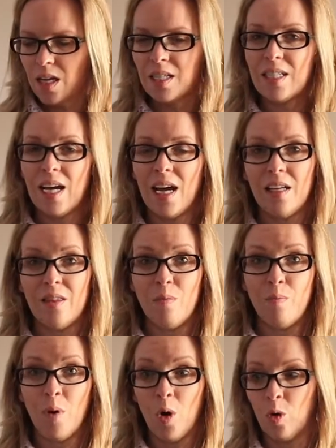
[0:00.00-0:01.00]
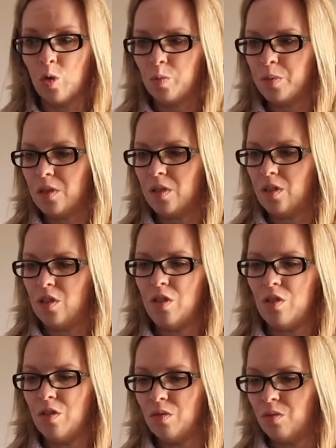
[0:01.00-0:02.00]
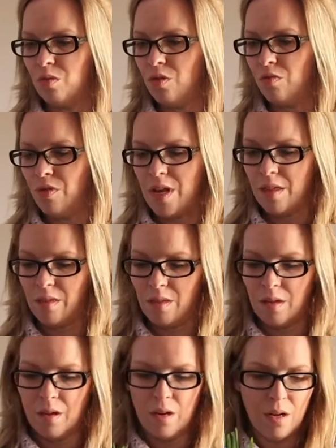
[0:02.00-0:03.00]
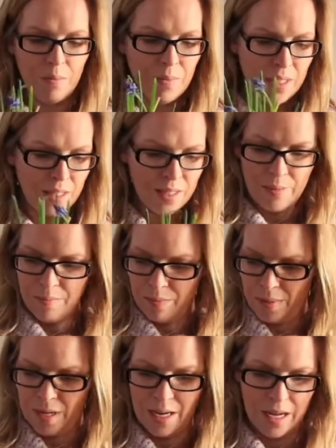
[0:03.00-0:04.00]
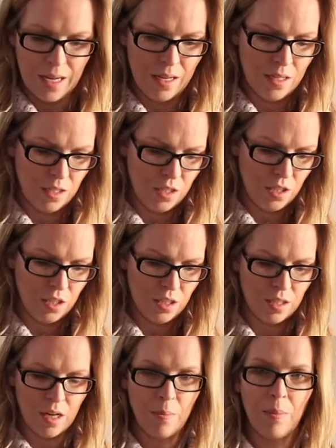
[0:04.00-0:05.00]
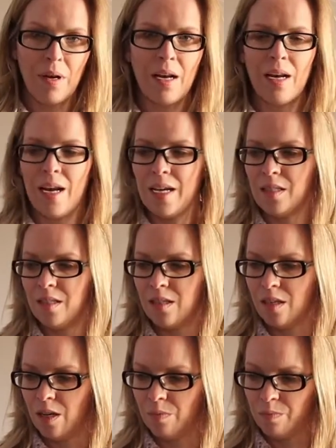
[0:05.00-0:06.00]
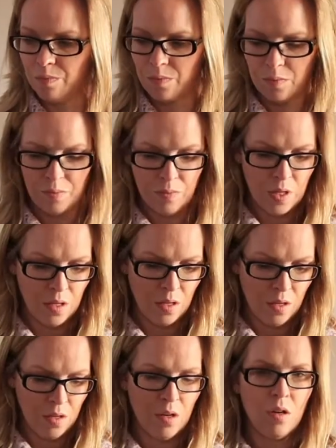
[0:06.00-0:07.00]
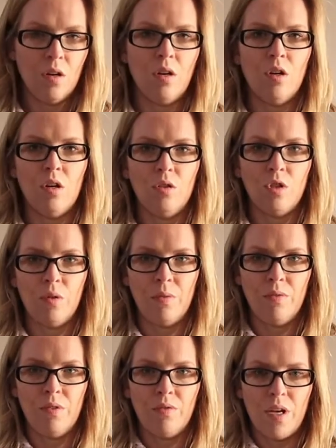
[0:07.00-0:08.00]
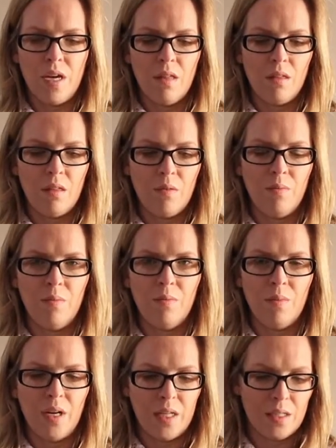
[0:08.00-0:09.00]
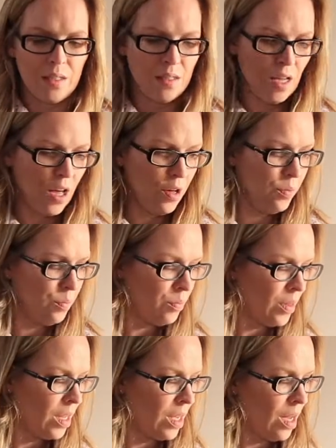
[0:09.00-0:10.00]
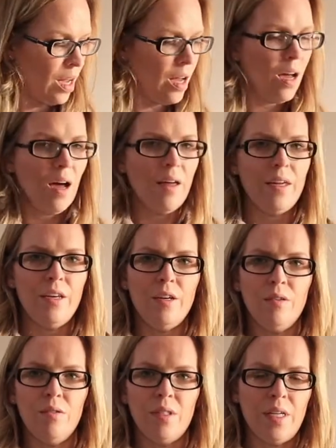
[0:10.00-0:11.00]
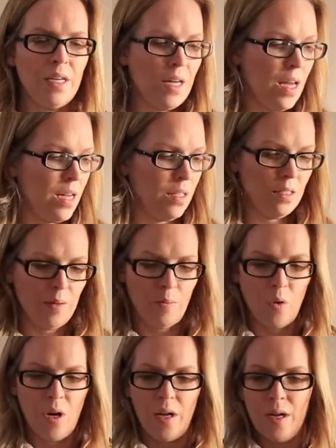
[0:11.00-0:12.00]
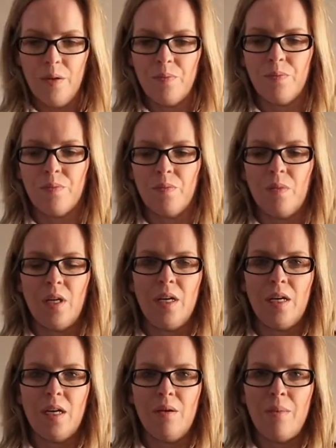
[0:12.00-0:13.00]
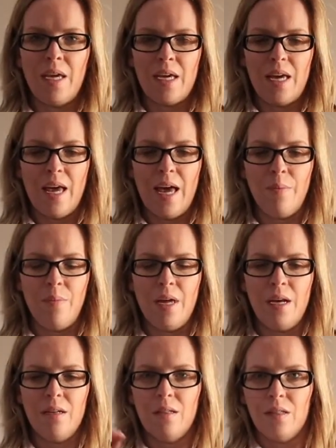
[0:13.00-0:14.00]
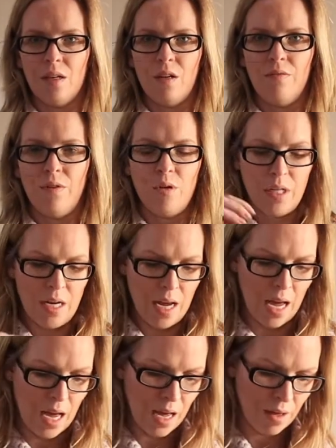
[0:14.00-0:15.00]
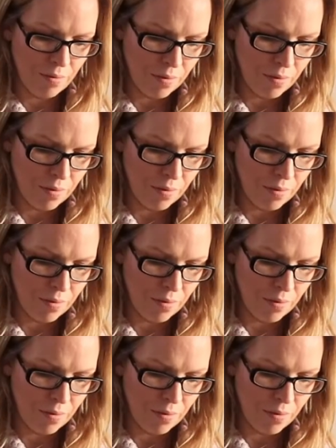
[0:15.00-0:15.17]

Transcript: To add the bulbs to your wreath, simply just going to place them on top of the wreath, like so. And then using a stub wire, I'm going to make a hairpin, so I'm going to fold it in half,